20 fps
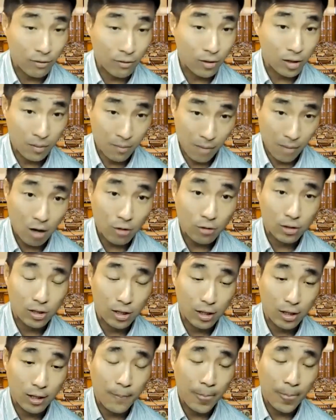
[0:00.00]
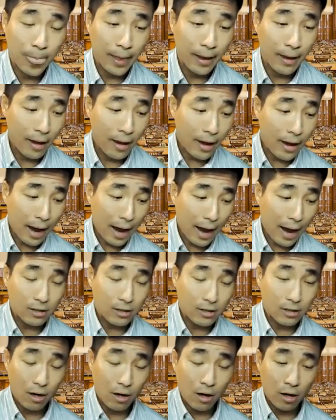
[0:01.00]
democracy. As
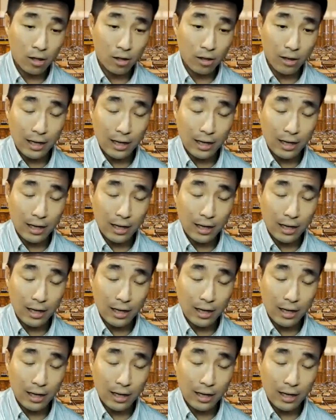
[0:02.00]
our